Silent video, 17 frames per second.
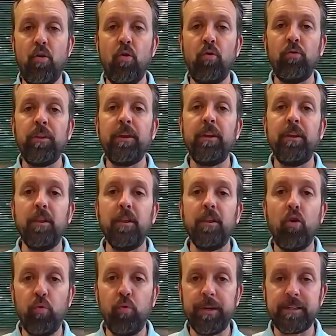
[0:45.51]
only
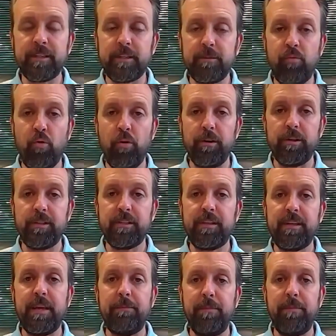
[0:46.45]
low-risk sports
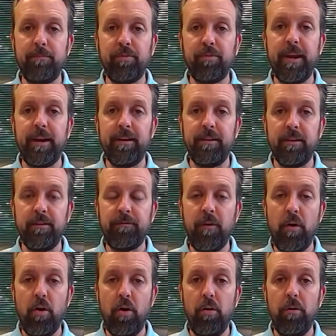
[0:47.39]
can be played in the
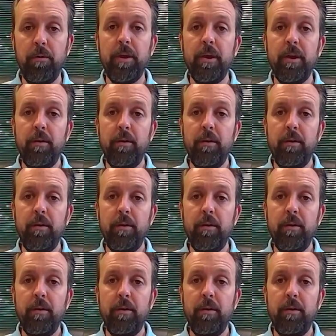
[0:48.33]
fall,